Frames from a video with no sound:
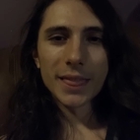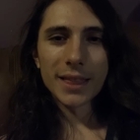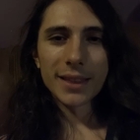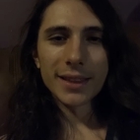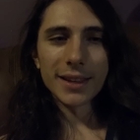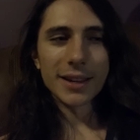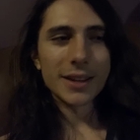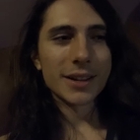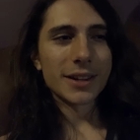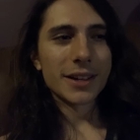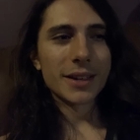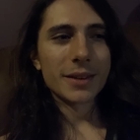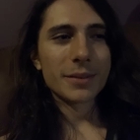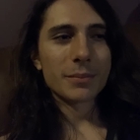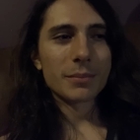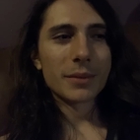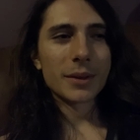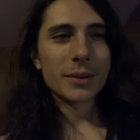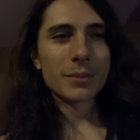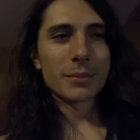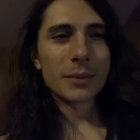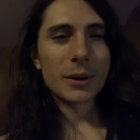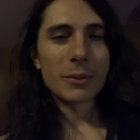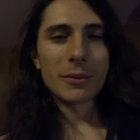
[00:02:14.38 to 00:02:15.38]
Like, and
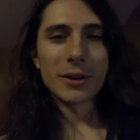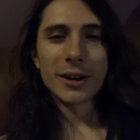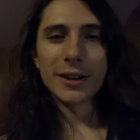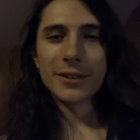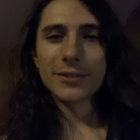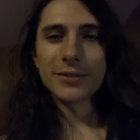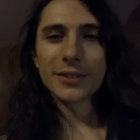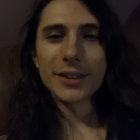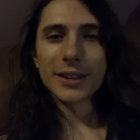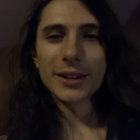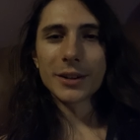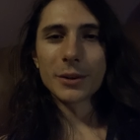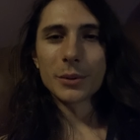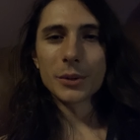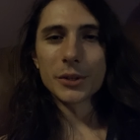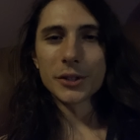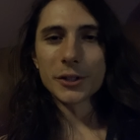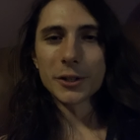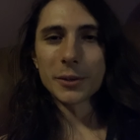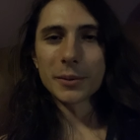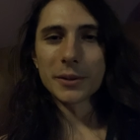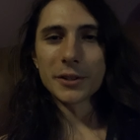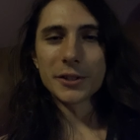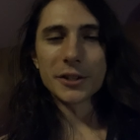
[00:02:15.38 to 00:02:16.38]
my, my wife like always
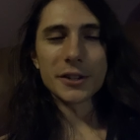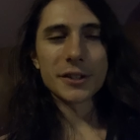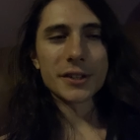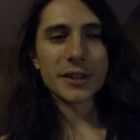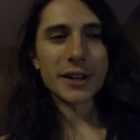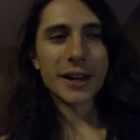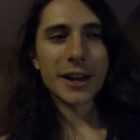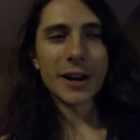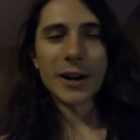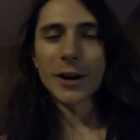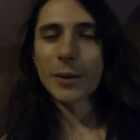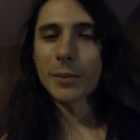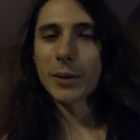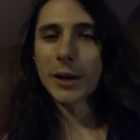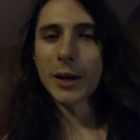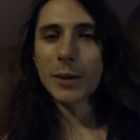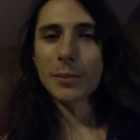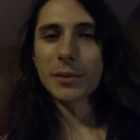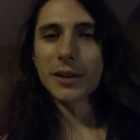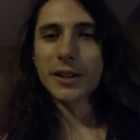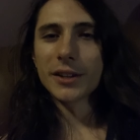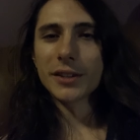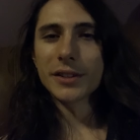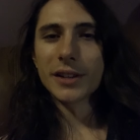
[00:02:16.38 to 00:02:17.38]
told me she doesn't care
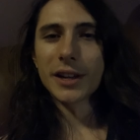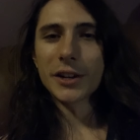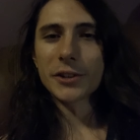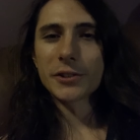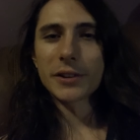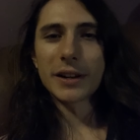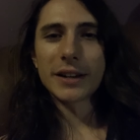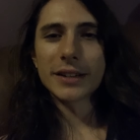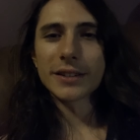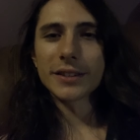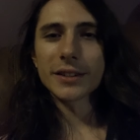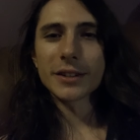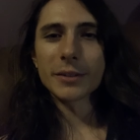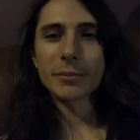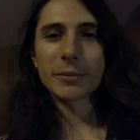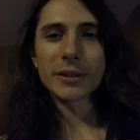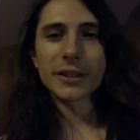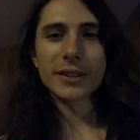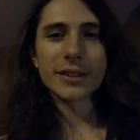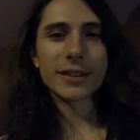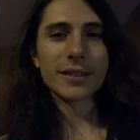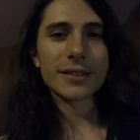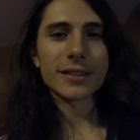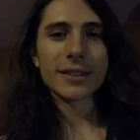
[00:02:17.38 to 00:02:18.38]
about me, not attracted to
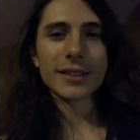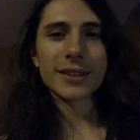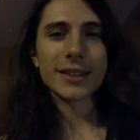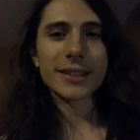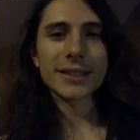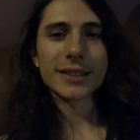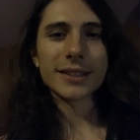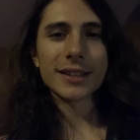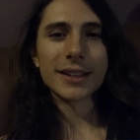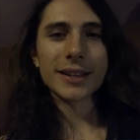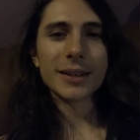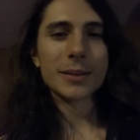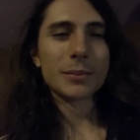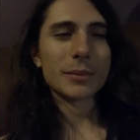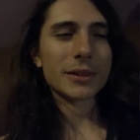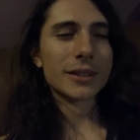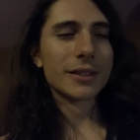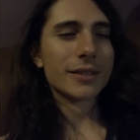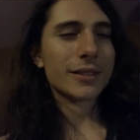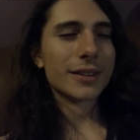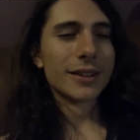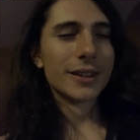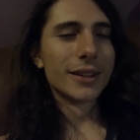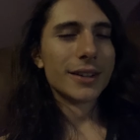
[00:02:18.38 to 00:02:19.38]
me, nothing like that.
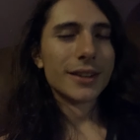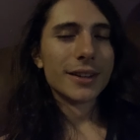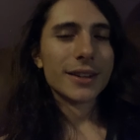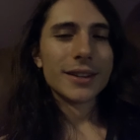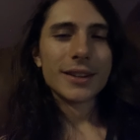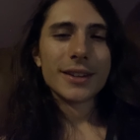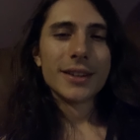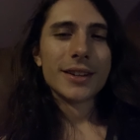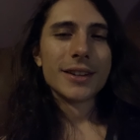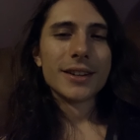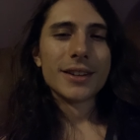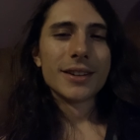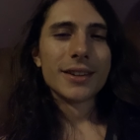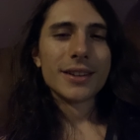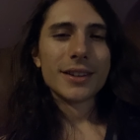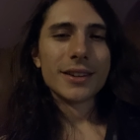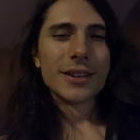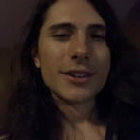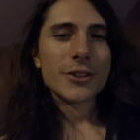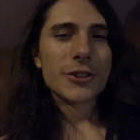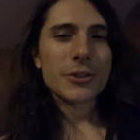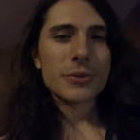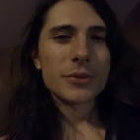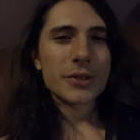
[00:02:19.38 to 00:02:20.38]
But
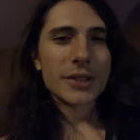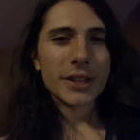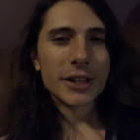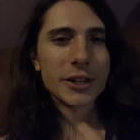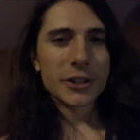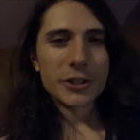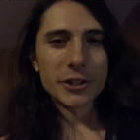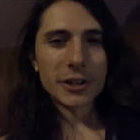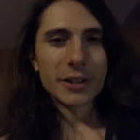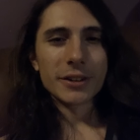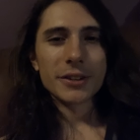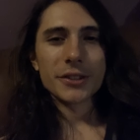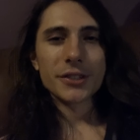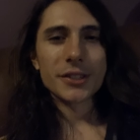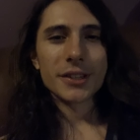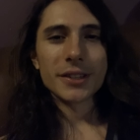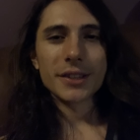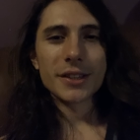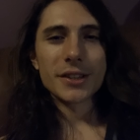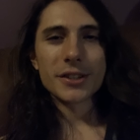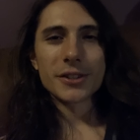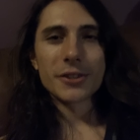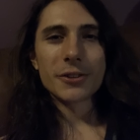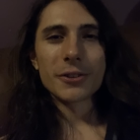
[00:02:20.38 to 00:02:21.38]
she was like jealous of
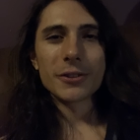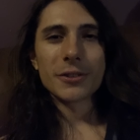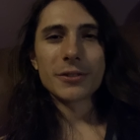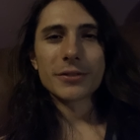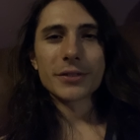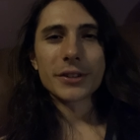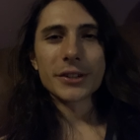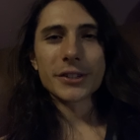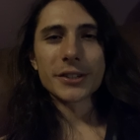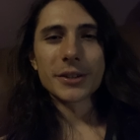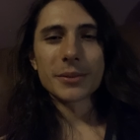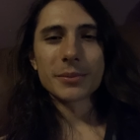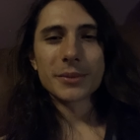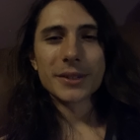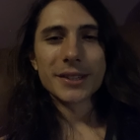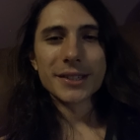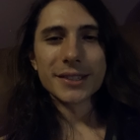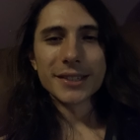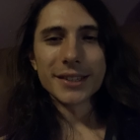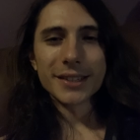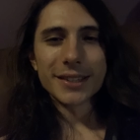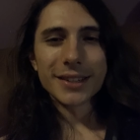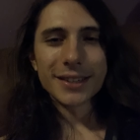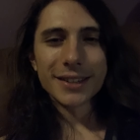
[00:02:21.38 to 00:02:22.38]
this girl for some
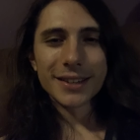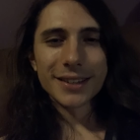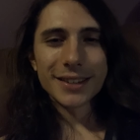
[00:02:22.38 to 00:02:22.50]
reason.